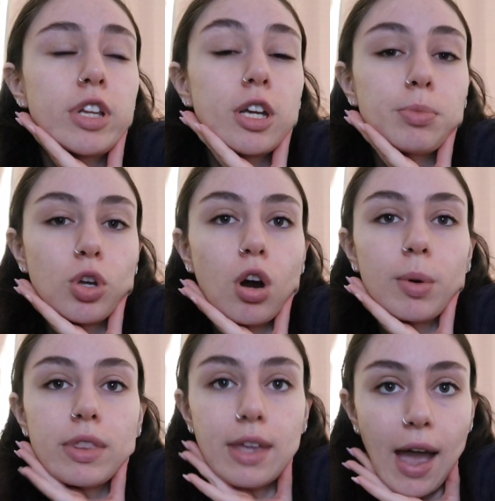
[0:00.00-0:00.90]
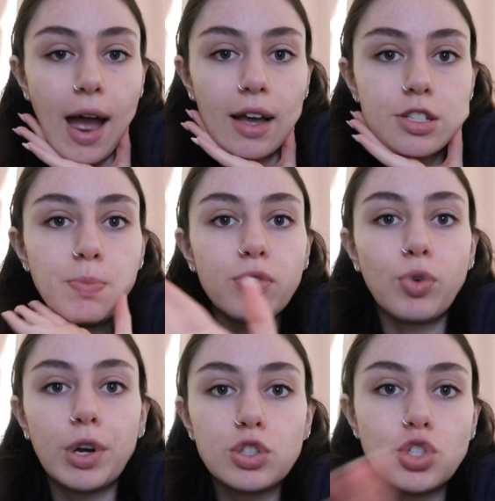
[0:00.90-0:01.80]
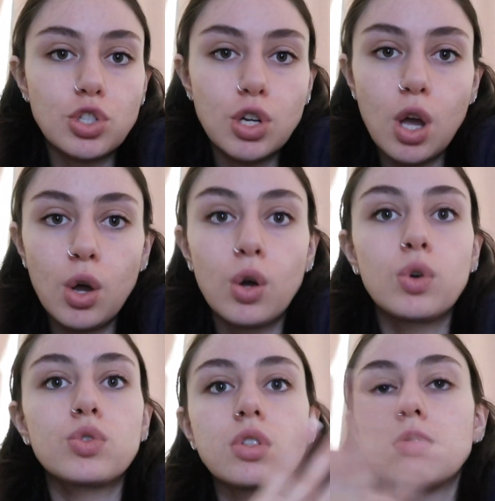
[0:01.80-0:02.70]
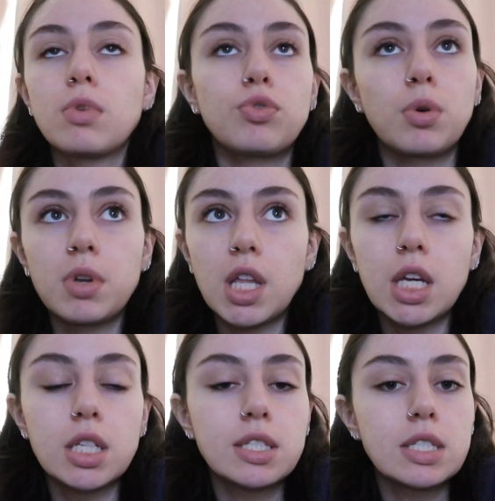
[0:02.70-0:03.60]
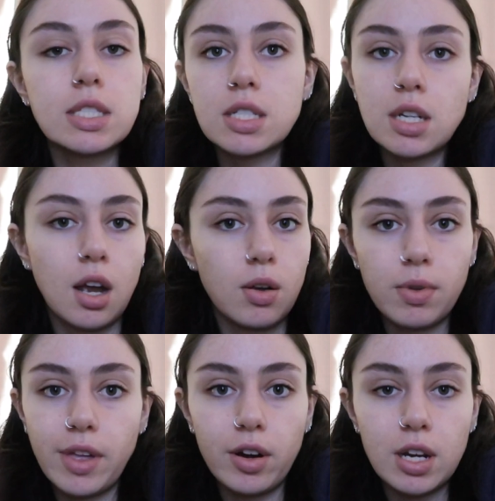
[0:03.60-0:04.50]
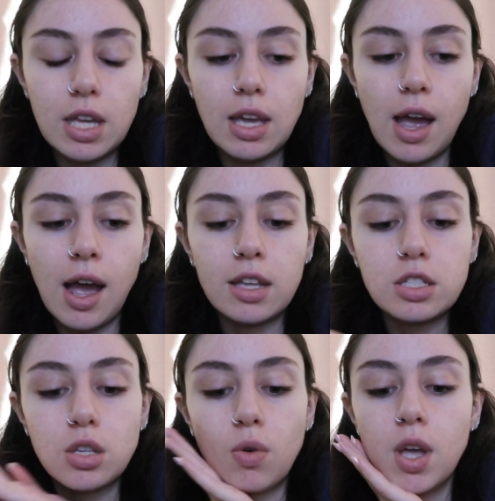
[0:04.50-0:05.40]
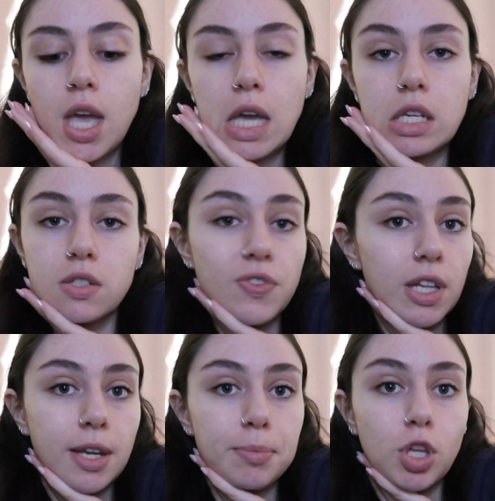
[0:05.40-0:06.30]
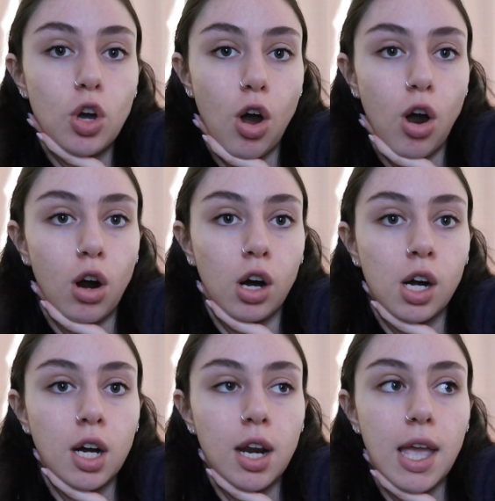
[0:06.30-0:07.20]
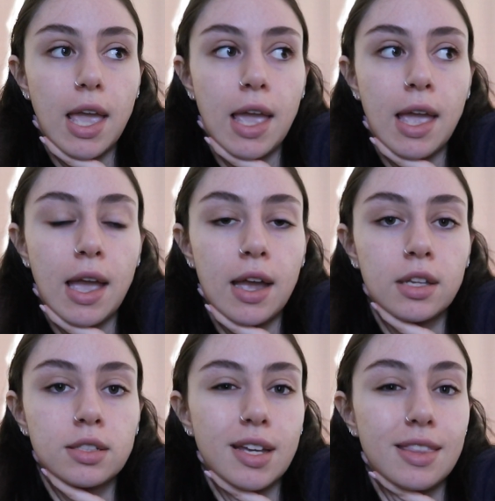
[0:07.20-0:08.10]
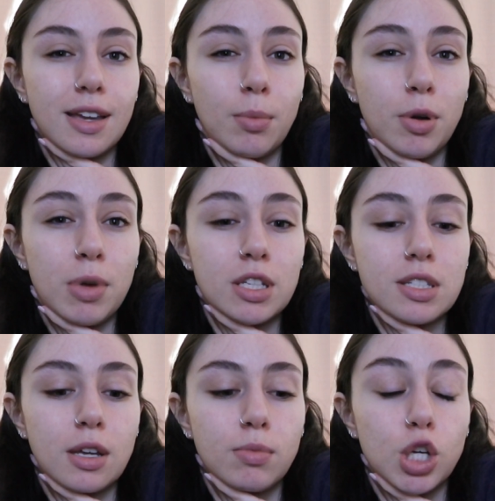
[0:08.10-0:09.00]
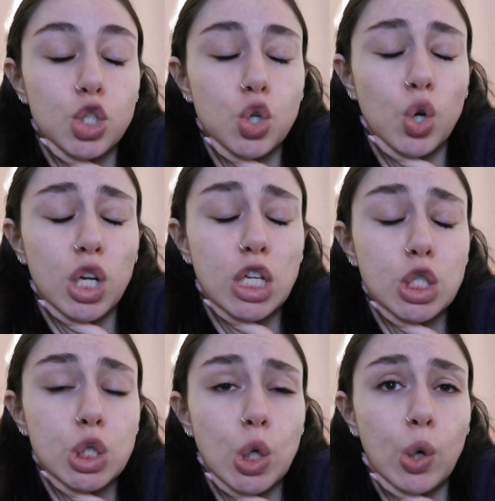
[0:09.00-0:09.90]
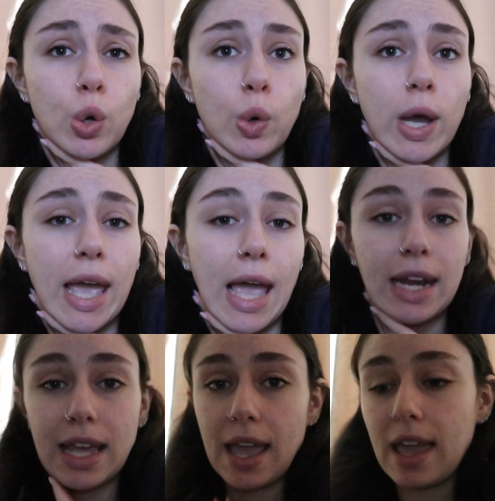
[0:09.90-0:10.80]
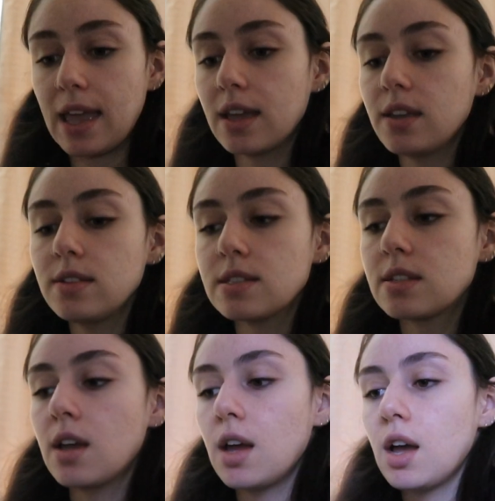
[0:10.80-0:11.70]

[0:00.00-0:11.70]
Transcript: filling up the car with gas before it snows and before we're like stuck without any gas. So he's filling up the car and I think I'm gonna make some chorizo and eggs.